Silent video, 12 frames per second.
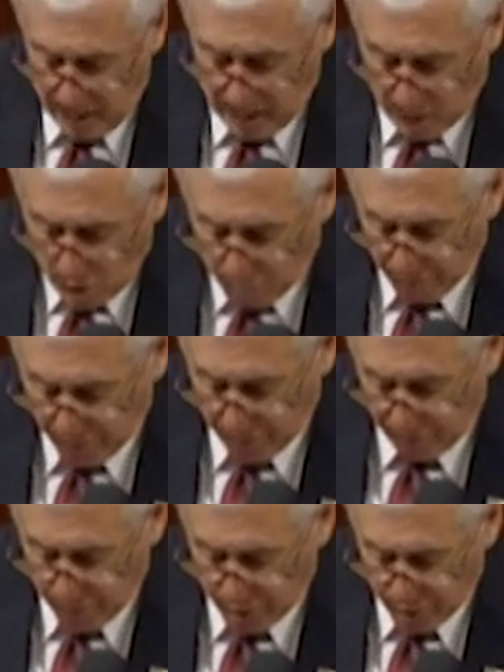and hope for
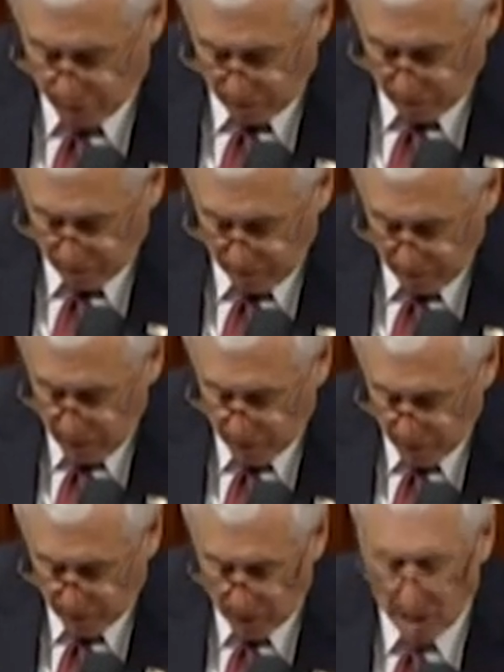the future on
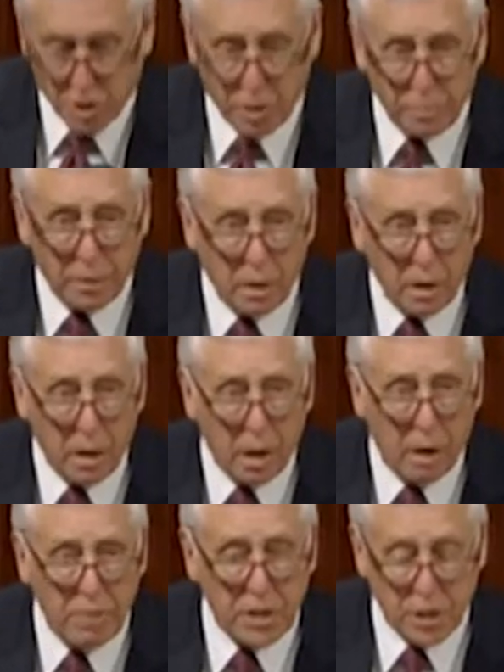the cusp
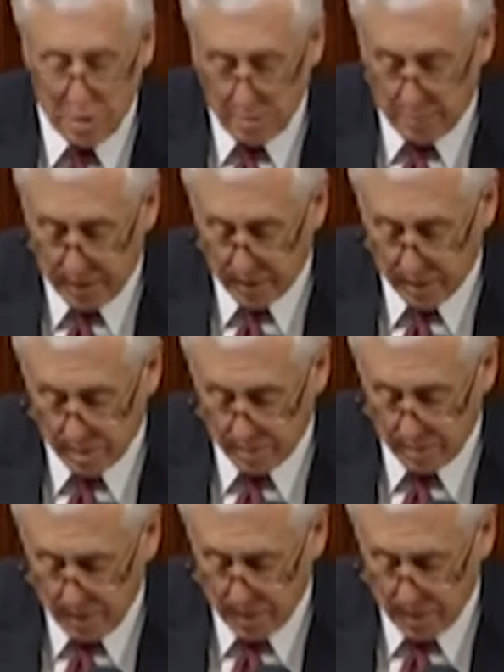of its independence.